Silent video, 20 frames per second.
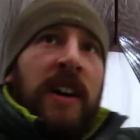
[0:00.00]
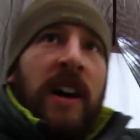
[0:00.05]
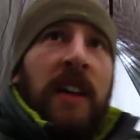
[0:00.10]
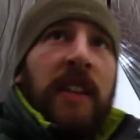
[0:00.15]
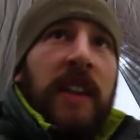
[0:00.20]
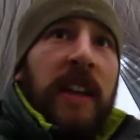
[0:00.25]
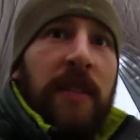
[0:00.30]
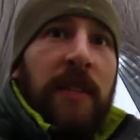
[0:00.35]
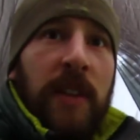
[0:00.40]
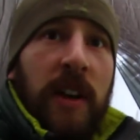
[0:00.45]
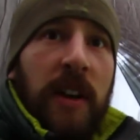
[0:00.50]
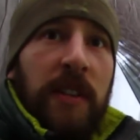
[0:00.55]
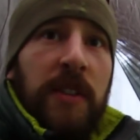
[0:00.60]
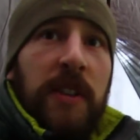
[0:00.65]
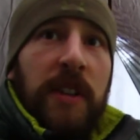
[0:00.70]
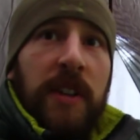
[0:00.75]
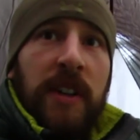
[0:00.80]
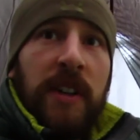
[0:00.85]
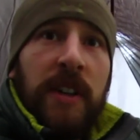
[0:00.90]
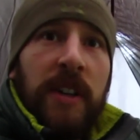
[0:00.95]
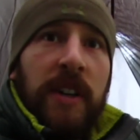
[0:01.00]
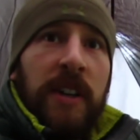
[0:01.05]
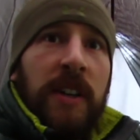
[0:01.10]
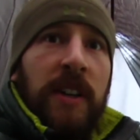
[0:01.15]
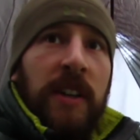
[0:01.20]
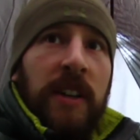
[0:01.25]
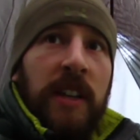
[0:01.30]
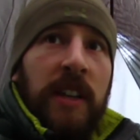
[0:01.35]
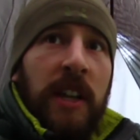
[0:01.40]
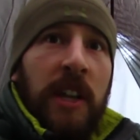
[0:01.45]
I think if you had
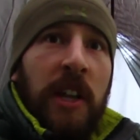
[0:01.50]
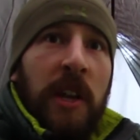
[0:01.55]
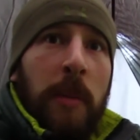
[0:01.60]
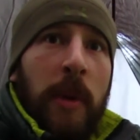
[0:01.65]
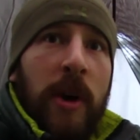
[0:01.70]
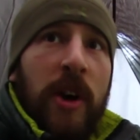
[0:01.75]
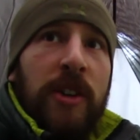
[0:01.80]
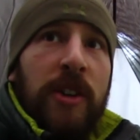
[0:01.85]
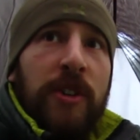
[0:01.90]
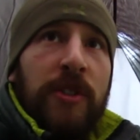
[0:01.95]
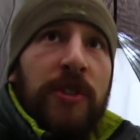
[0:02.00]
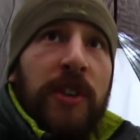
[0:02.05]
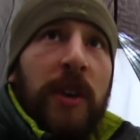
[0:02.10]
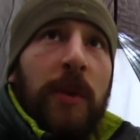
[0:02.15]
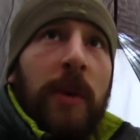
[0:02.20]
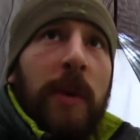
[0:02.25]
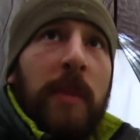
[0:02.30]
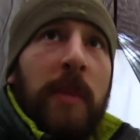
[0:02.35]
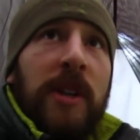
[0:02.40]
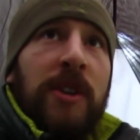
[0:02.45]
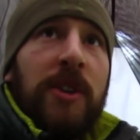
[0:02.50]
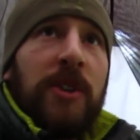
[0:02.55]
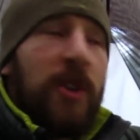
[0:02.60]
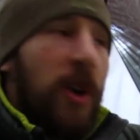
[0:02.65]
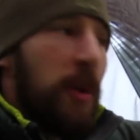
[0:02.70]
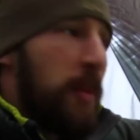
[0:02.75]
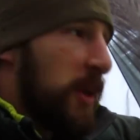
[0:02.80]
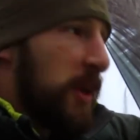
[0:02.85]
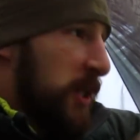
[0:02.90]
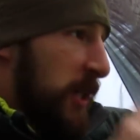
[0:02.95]
in an emergency with midges
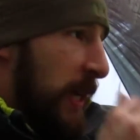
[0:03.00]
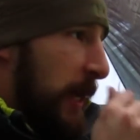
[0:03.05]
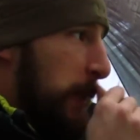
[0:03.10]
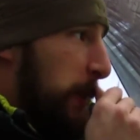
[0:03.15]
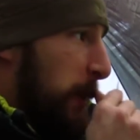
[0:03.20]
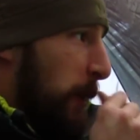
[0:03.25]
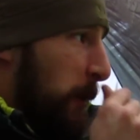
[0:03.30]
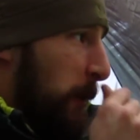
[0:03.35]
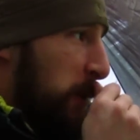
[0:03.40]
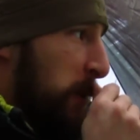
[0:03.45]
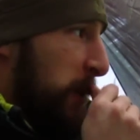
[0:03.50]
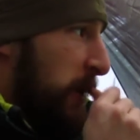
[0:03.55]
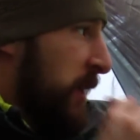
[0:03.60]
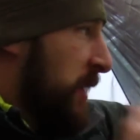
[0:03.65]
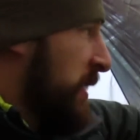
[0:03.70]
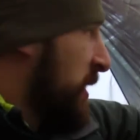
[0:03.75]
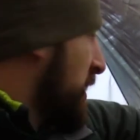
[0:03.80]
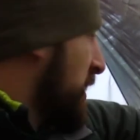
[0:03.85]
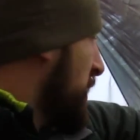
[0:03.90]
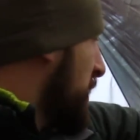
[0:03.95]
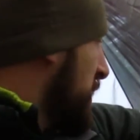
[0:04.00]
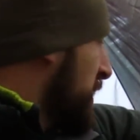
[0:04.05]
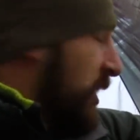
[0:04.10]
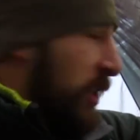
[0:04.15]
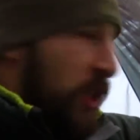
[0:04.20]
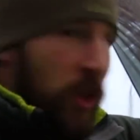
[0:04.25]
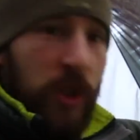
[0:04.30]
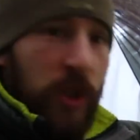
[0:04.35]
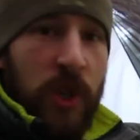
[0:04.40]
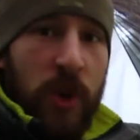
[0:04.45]
or mosquitoes, you
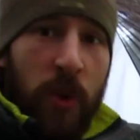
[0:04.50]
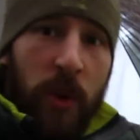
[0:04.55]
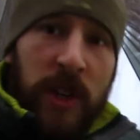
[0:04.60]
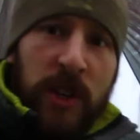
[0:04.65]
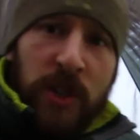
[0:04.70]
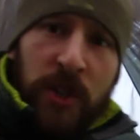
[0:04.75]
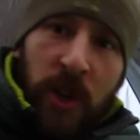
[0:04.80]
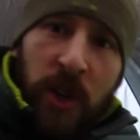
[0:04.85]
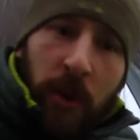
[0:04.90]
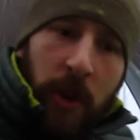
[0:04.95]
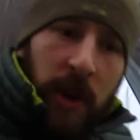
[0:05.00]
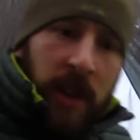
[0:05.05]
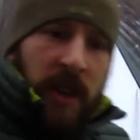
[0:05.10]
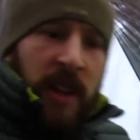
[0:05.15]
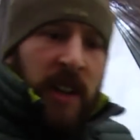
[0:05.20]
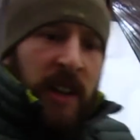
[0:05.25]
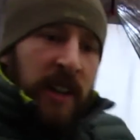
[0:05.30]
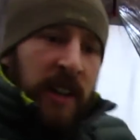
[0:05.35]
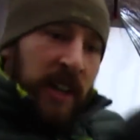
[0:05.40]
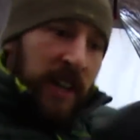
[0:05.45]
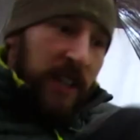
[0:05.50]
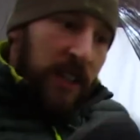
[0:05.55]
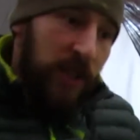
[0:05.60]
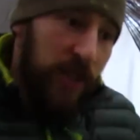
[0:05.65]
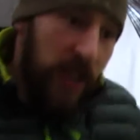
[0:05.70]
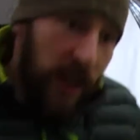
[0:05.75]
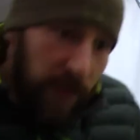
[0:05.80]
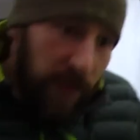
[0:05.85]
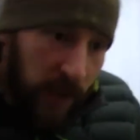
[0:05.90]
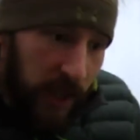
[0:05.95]
could squeeze 2 in. There's
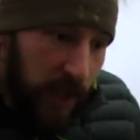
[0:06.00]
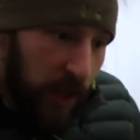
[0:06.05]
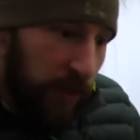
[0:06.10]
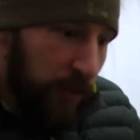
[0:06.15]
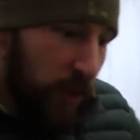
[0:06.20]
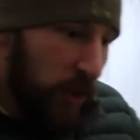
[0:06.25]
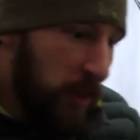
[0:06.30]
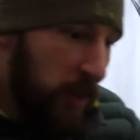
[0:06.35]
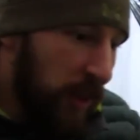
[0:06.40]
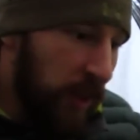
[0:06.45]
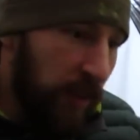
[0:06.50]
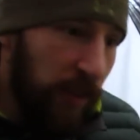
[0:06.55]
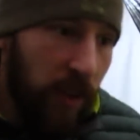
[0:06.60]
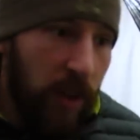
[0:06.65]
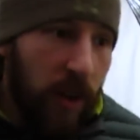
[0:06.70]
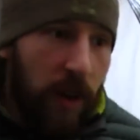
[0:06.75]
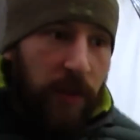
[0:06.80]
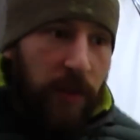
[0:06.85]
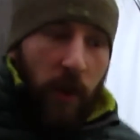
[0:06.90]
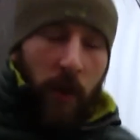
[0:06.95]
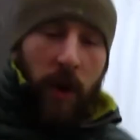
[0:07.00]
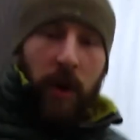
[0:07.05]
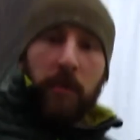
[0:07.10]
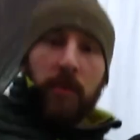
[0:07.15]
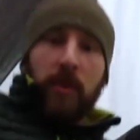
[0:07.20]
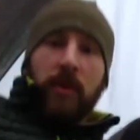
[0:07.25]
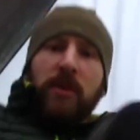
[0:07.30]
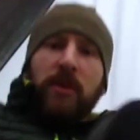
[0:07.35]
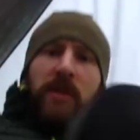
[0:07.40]
definitely enough room on the floor for one, but